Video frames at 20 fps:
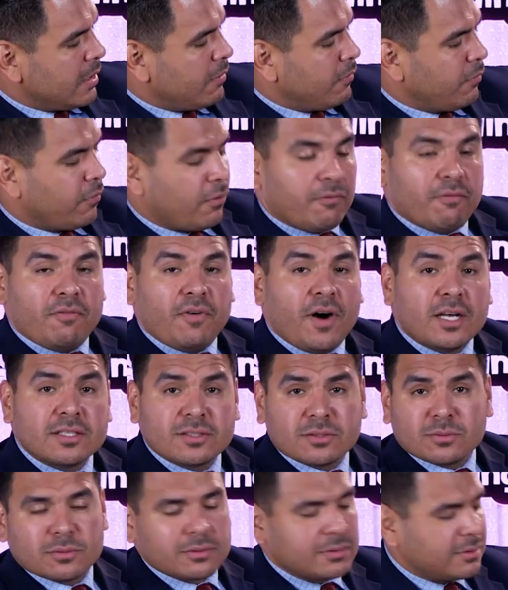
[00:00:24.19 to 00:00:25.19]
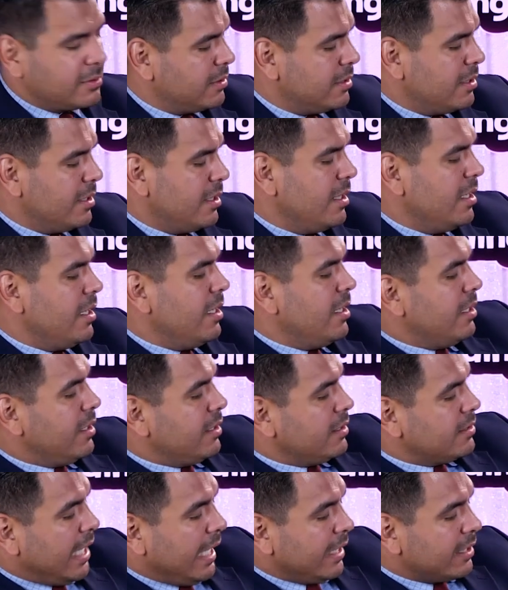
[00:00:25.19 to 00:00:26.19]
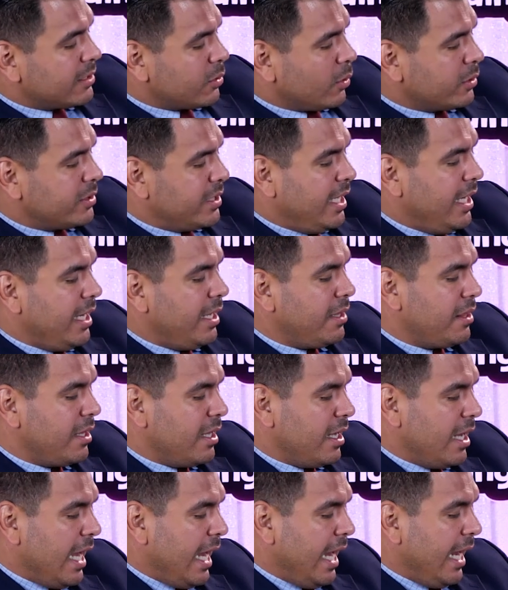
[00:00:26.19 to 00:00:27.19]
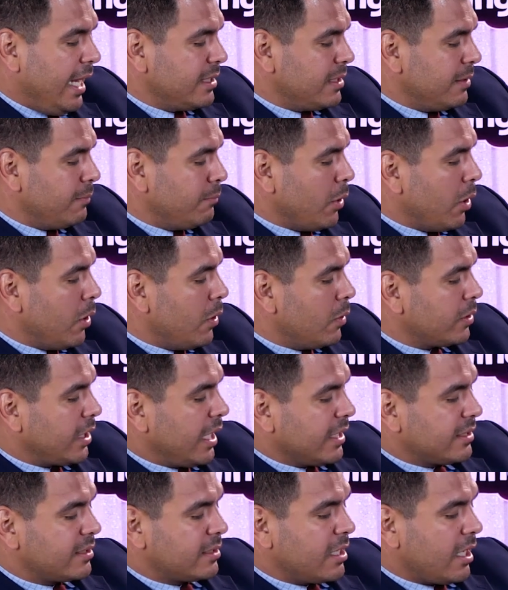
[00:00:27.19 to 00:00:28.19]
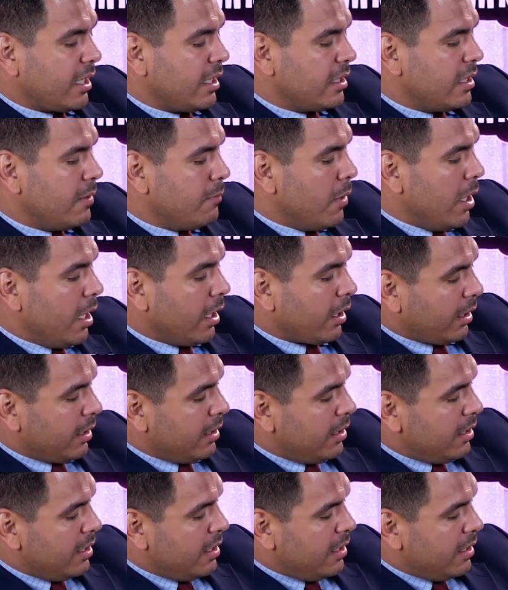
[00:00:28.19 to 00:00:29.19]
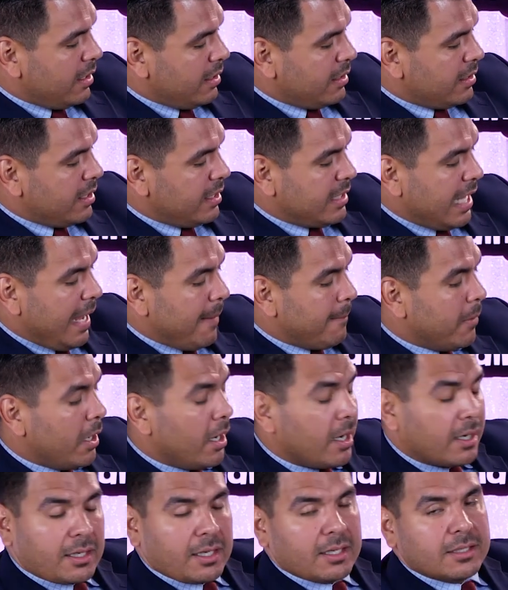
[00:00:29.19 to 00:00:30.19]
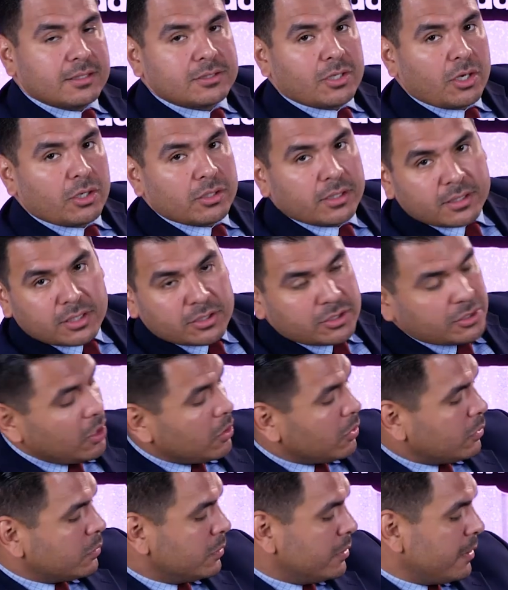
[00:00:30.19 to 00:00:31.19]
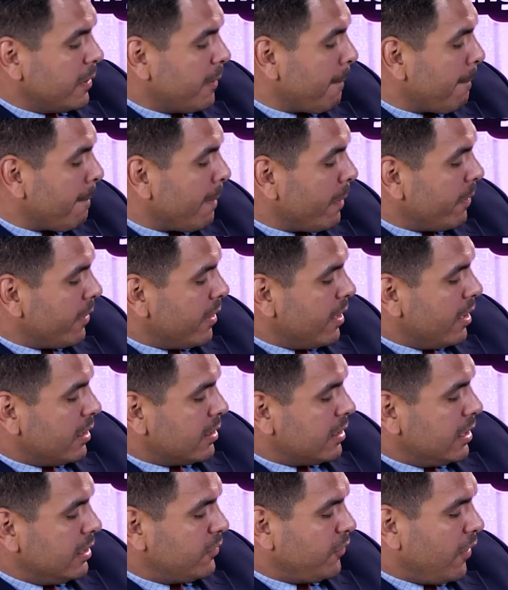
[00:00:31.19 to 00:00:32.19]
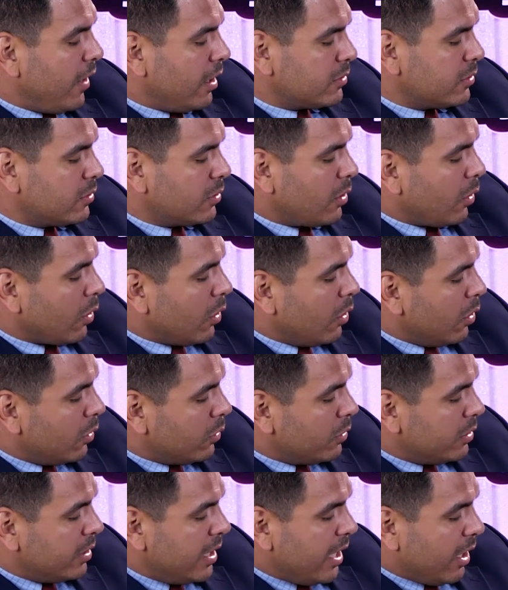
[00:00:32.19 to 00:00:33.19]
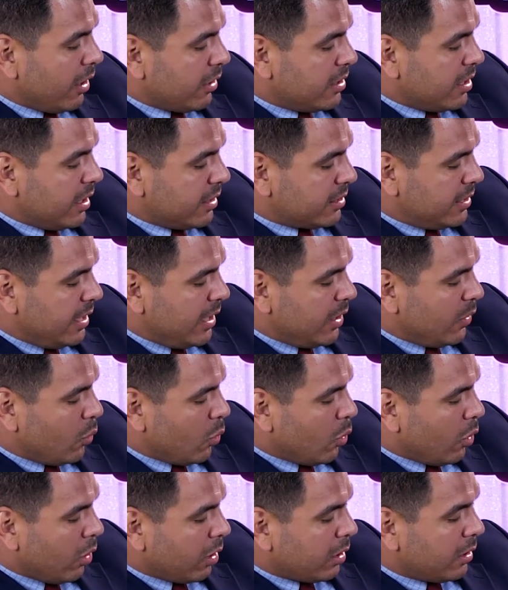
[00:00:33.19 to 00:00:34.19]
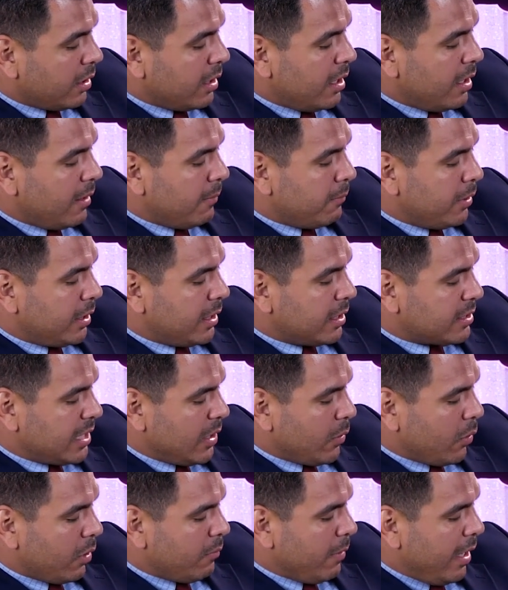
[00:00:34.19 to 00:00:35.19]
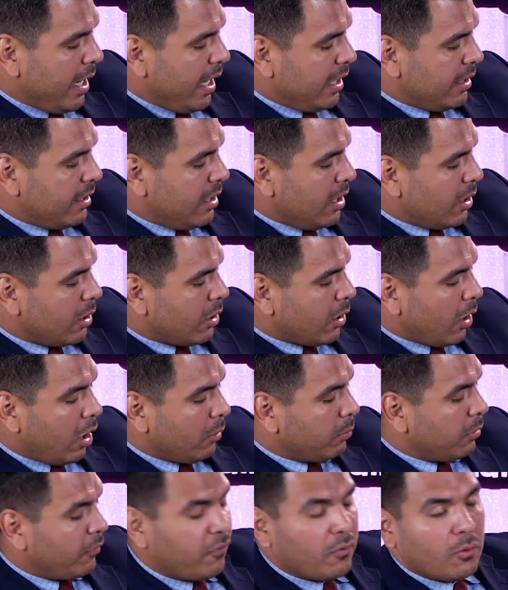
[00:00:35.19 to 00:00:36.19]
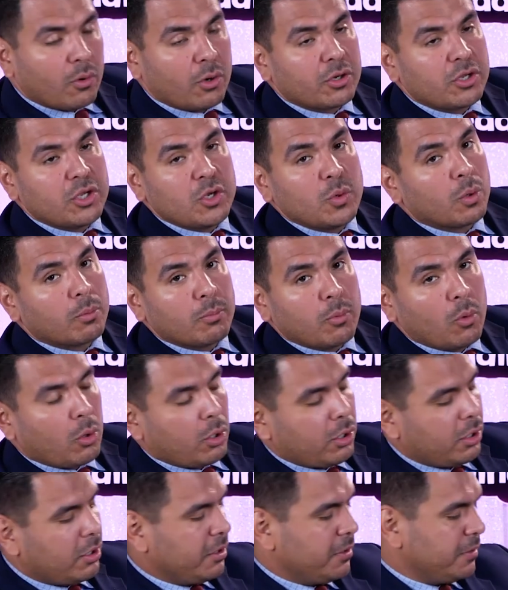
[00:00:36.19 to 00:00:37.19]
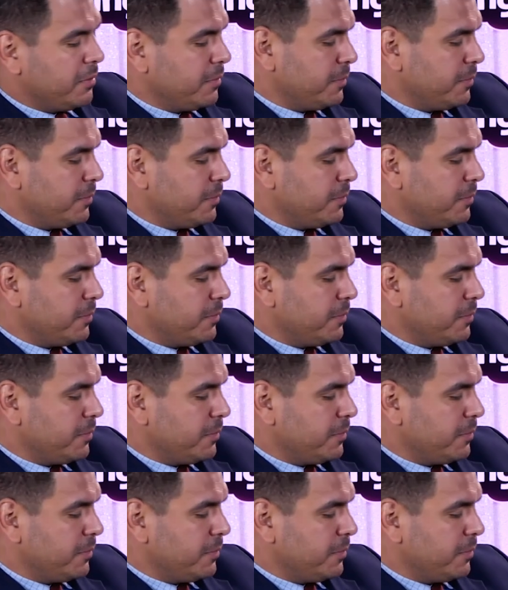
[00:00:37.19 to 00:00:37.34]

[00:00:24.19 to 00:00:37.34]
From fossils. Dinosaur teeth, eggs, and bone got stuck in the muck. Then that muck turned into stone. These fossils are old, they are dusty and worn, because they were made long before you were born.